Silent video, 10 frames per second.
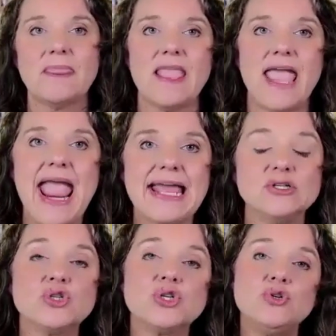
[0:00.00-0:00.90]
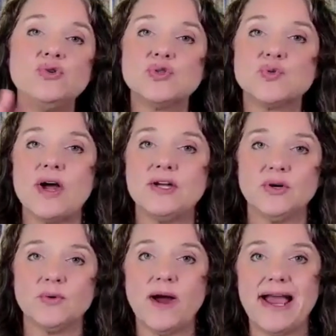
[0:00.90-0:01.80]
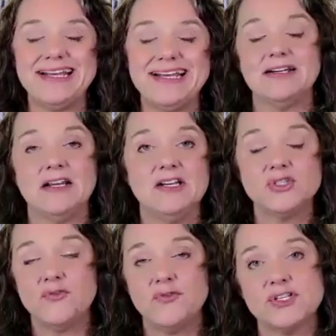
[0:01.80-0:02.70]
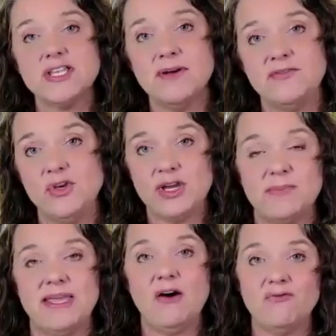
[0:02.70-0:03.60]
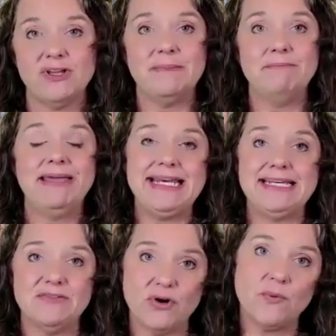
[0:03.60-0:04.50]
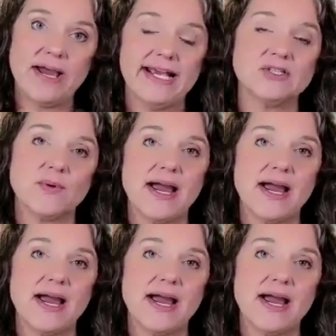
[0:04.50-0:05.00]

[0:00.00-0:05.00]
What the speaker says: and choose what you're writing on. So for some of you, it can be helpful in many different ways, right?